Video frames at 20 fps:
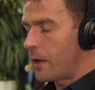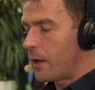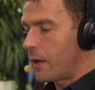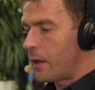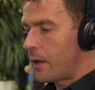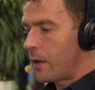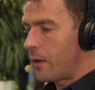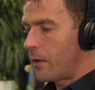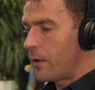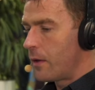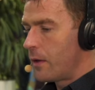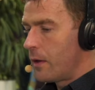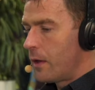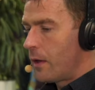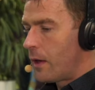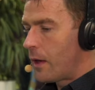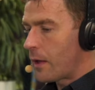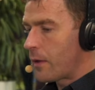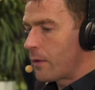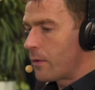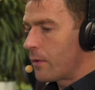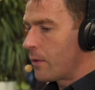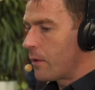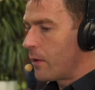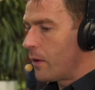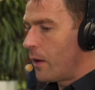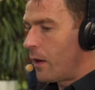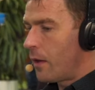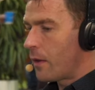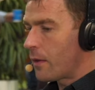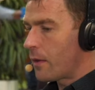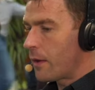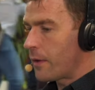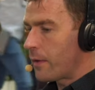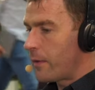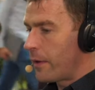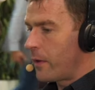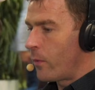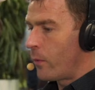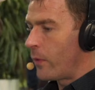Uh, like, also,
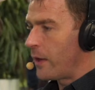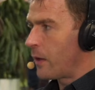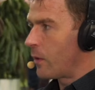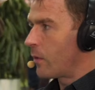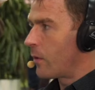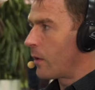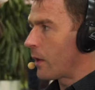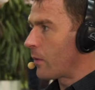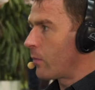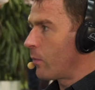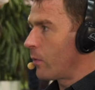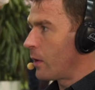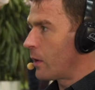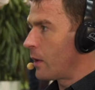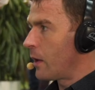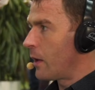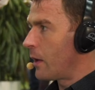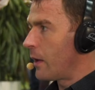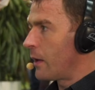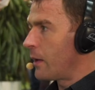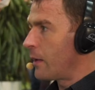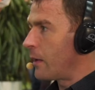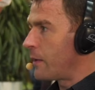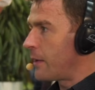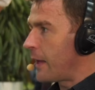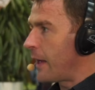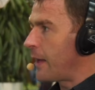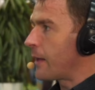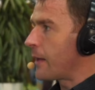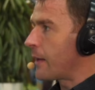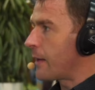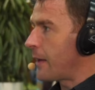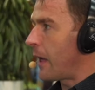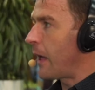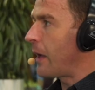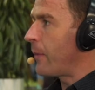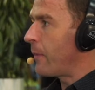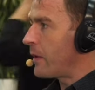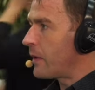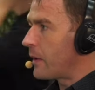you know, we don't, like, we're not in the data
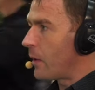game